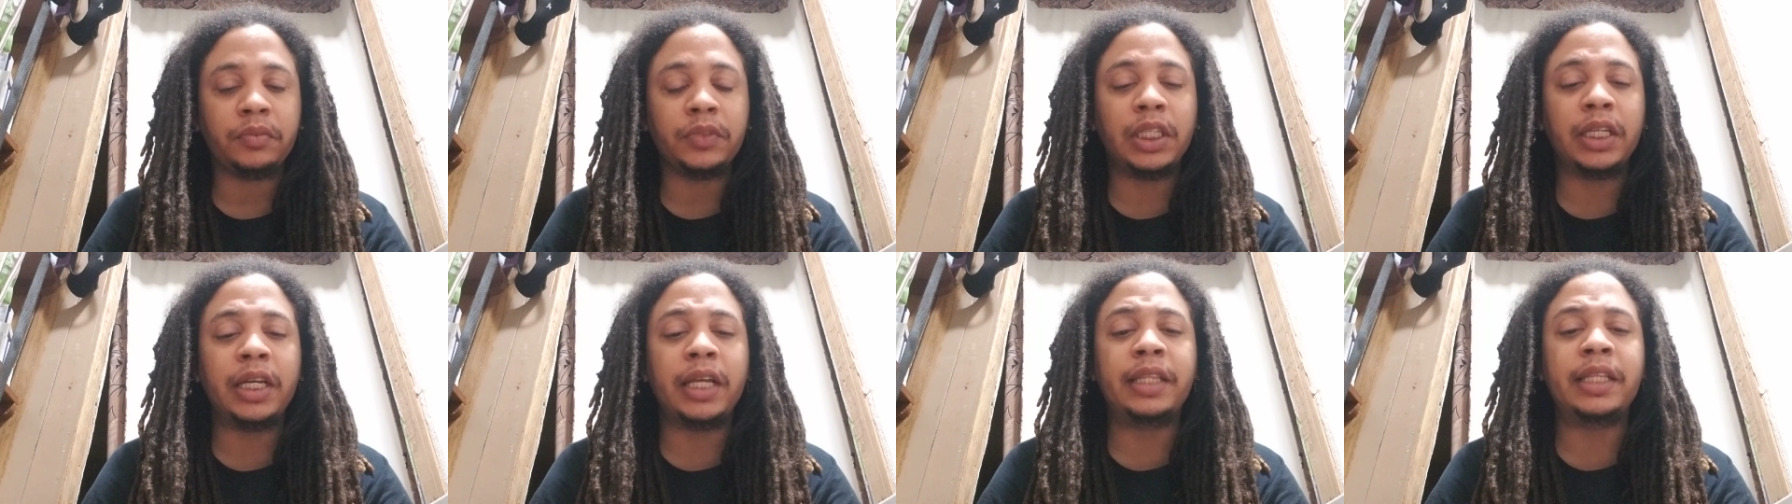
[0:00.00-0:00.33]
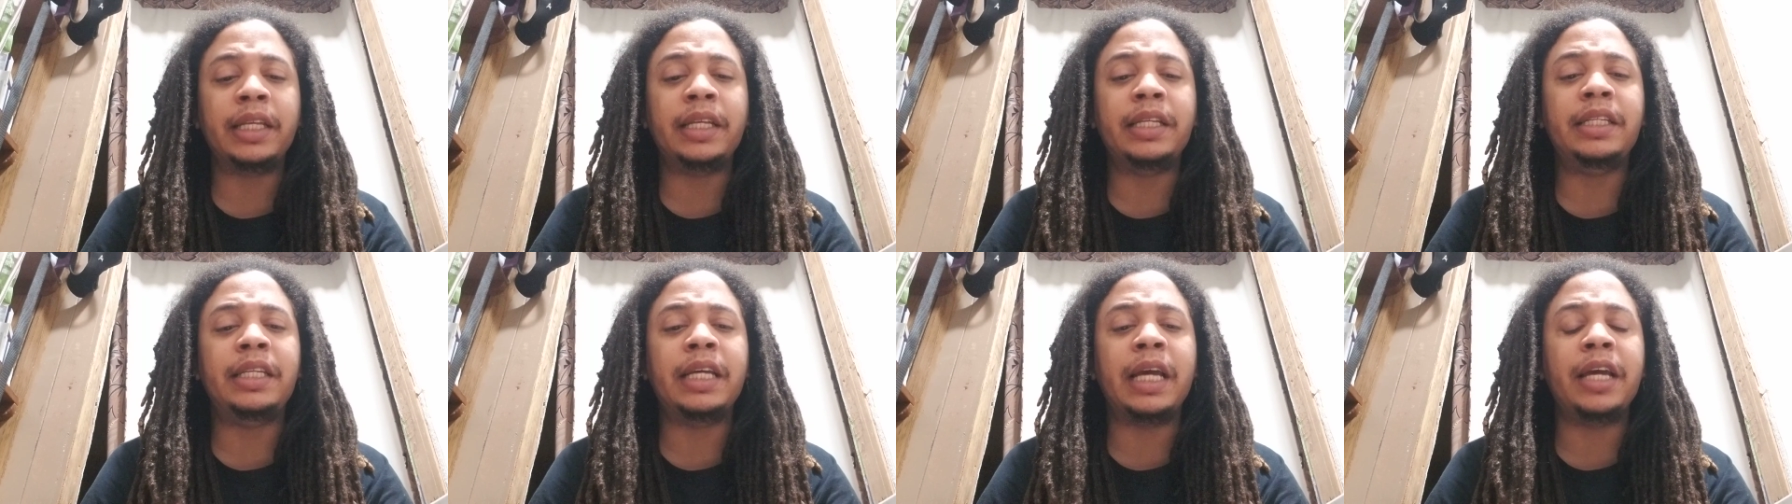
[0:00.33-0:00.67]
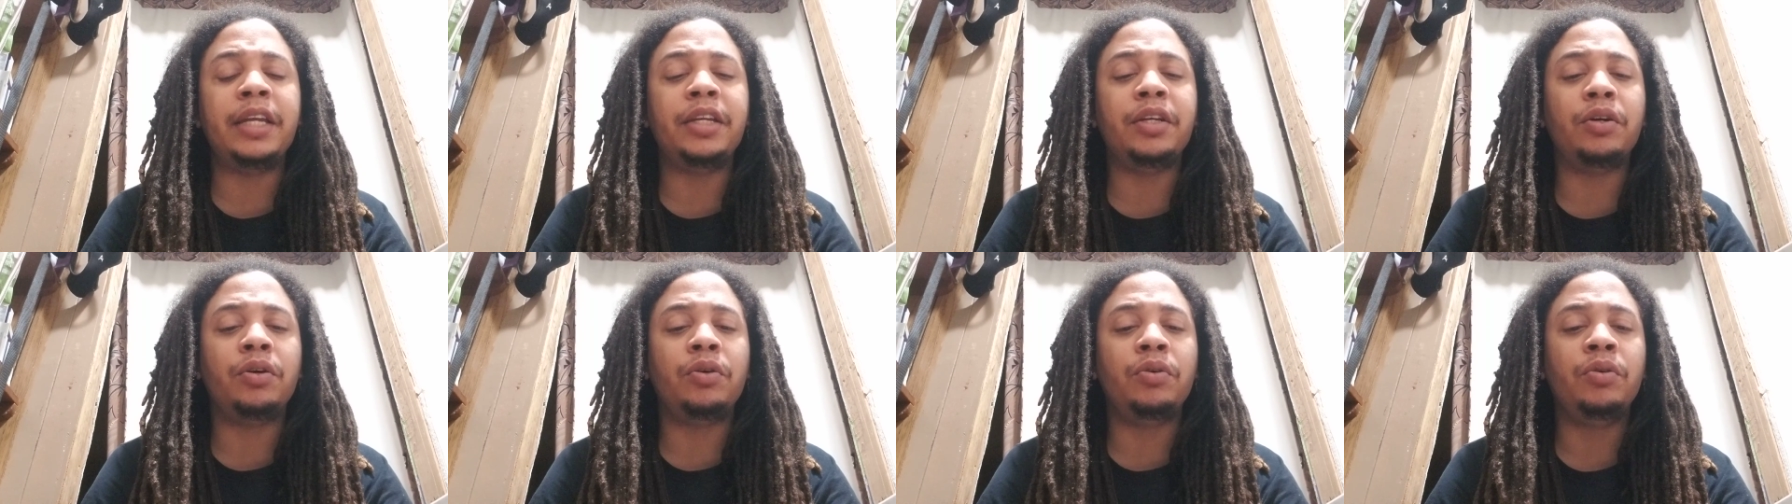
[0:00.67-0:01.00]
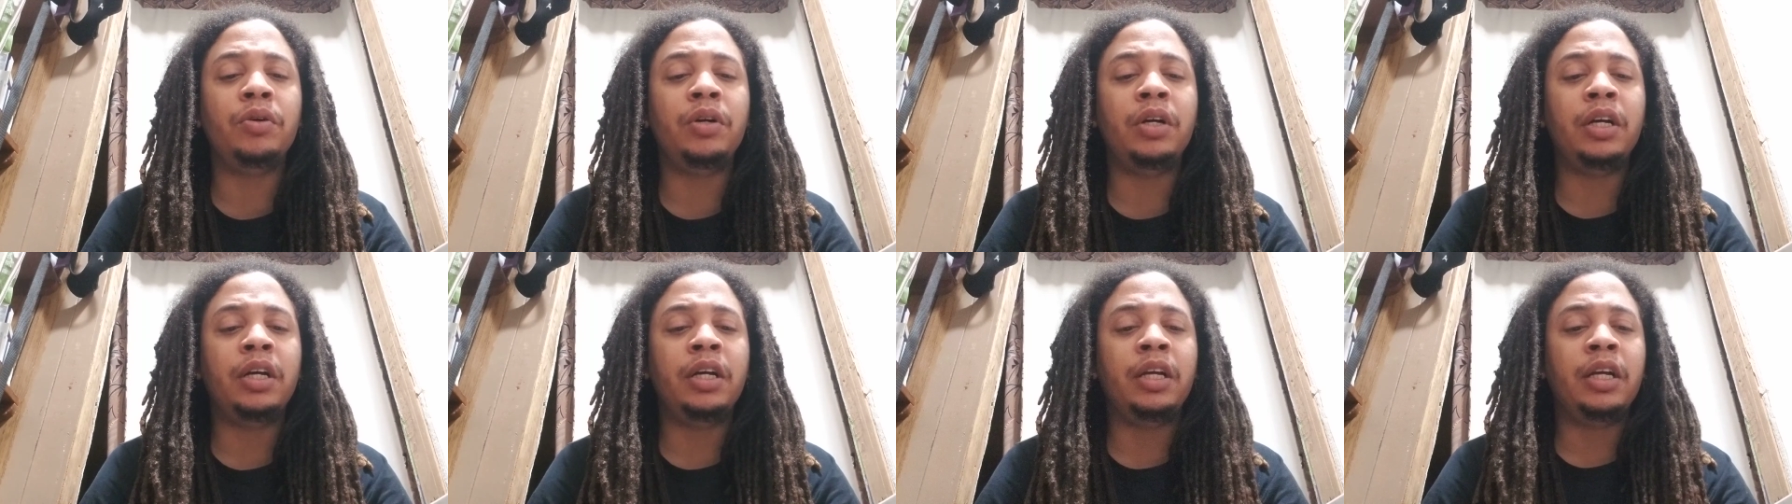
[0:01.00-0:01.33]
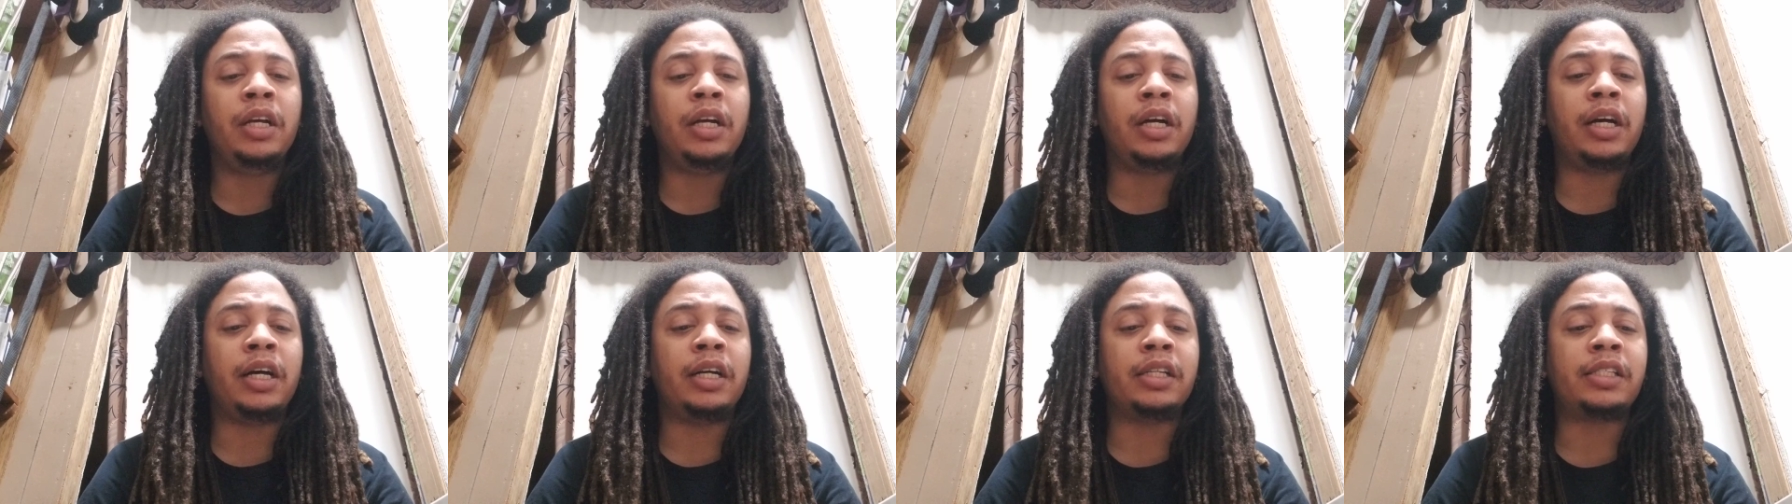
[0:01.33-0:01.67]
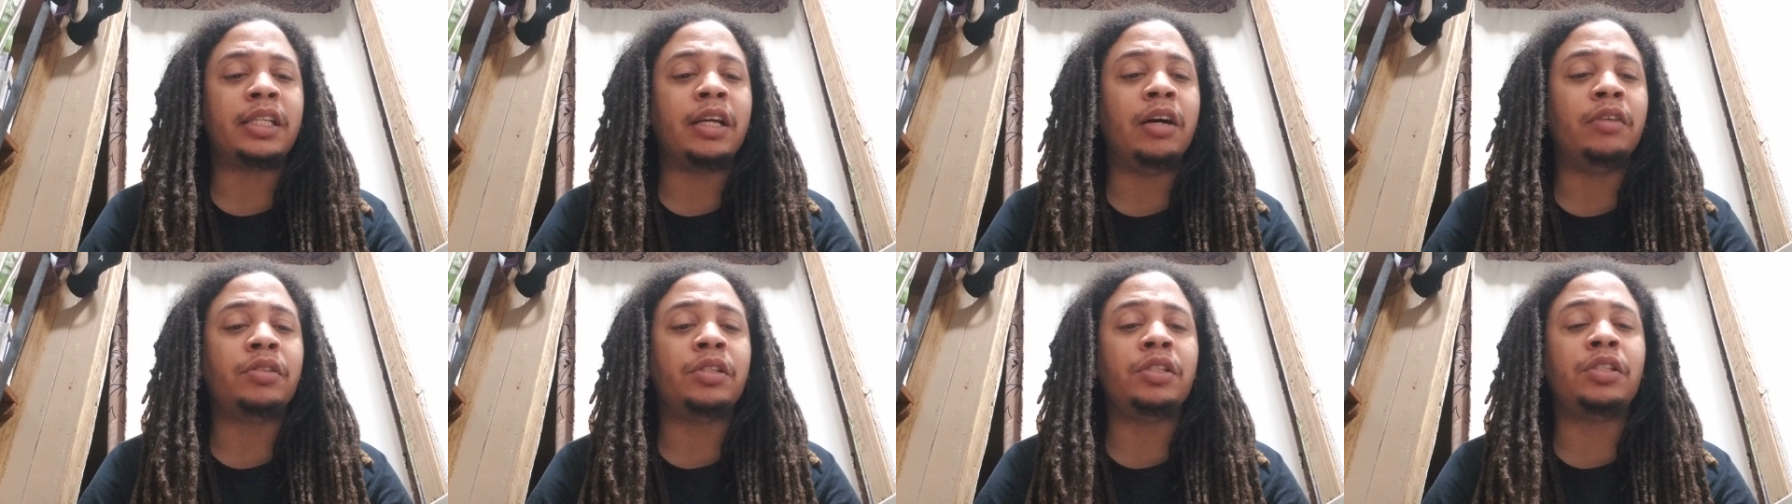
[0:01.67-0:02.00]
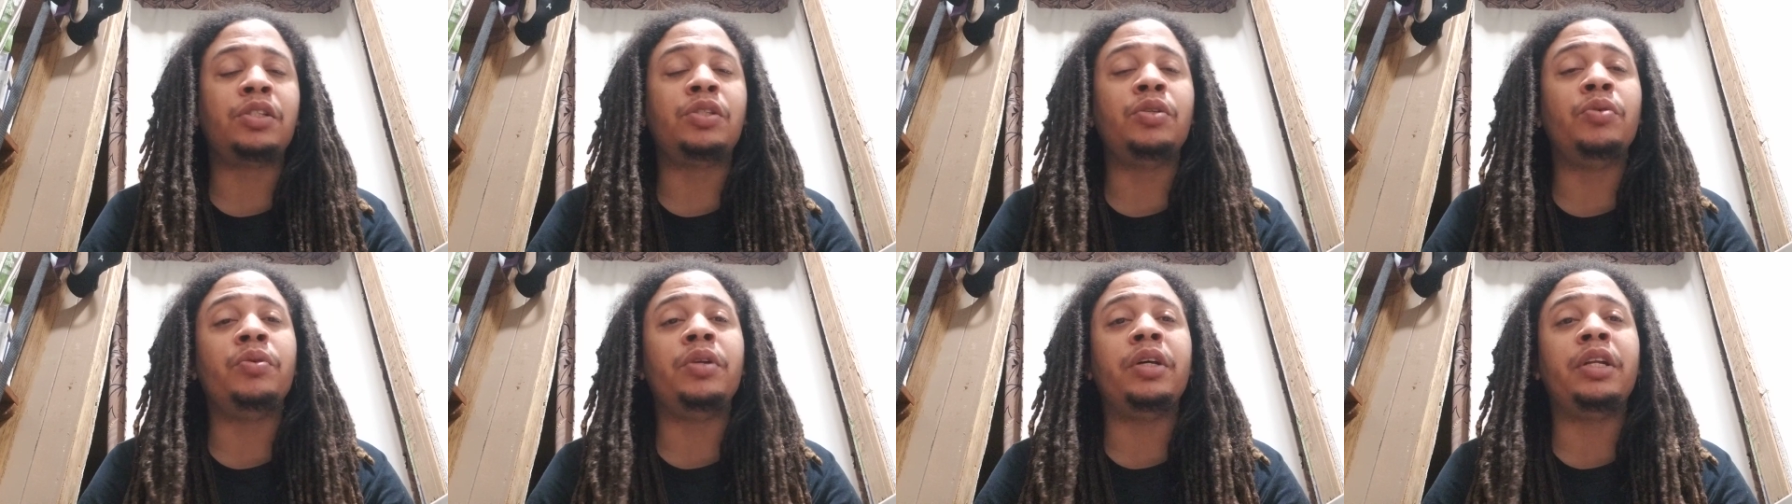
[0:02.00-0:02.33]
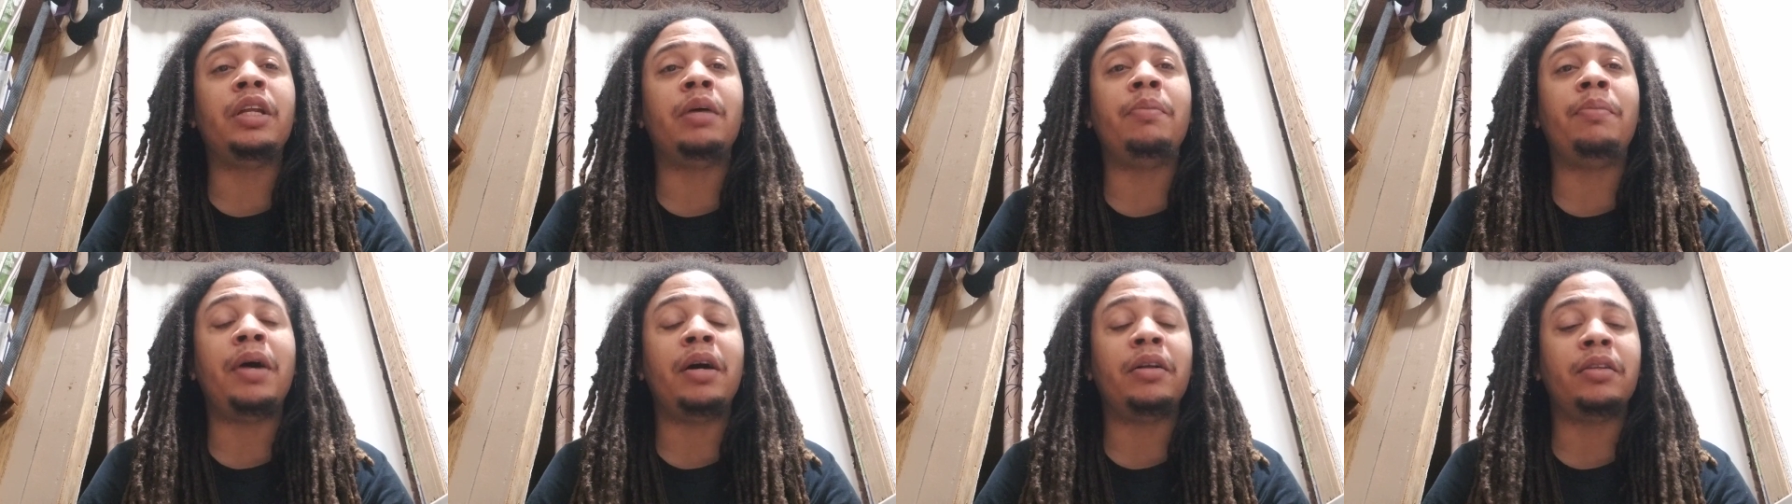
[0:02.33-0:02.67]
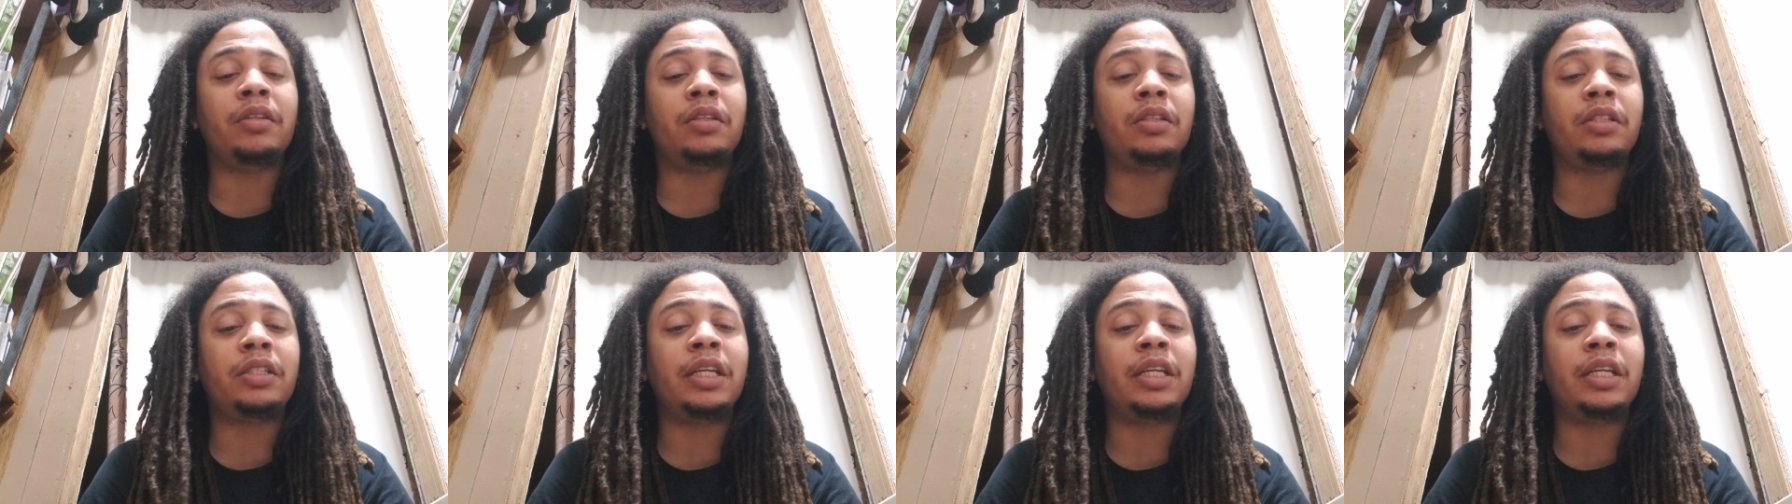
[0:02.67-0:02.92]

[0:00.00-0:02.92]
and then Daniel uh, tells his student about